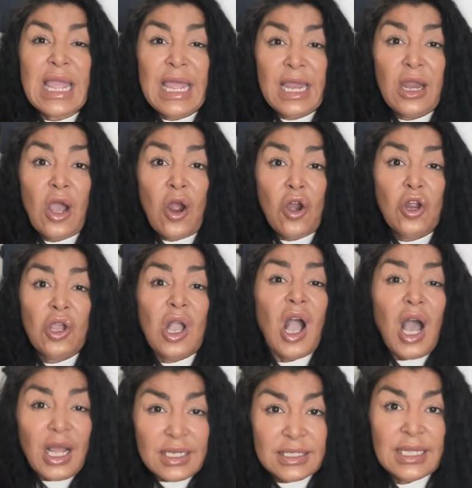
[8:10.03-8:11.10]
In our
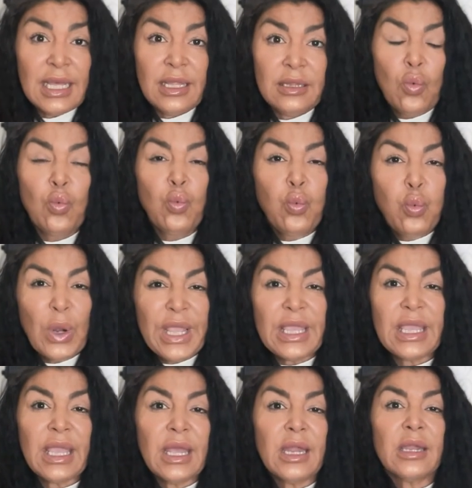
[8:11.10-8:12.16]
content, we
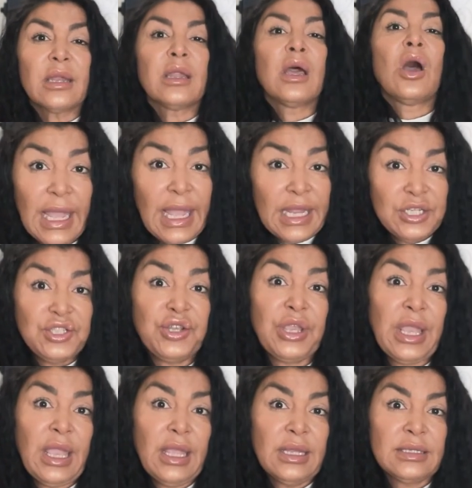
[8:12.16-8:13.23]
can
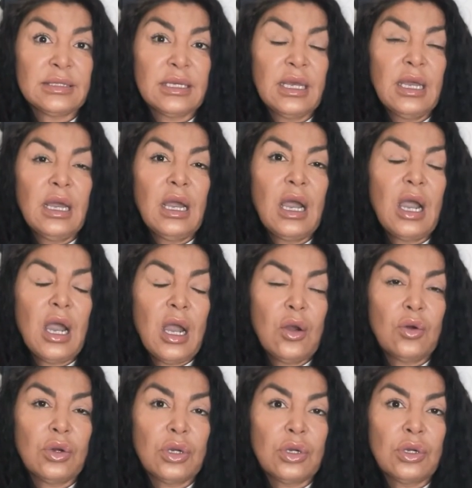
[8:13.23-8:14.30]
educate
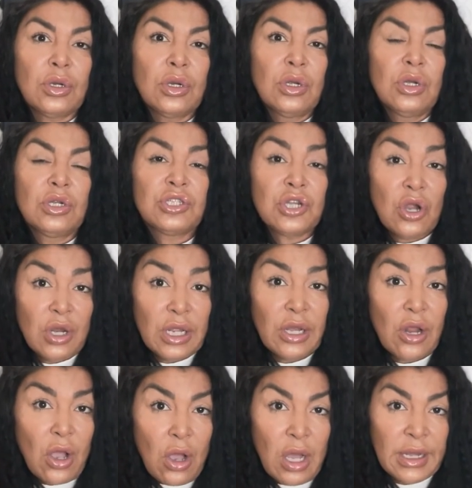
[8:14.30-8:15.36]
our
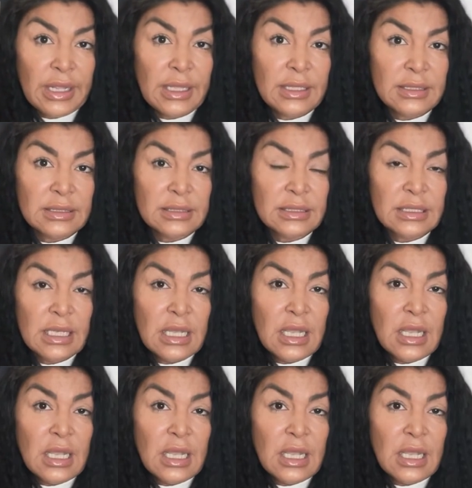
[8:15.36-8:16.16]
target audience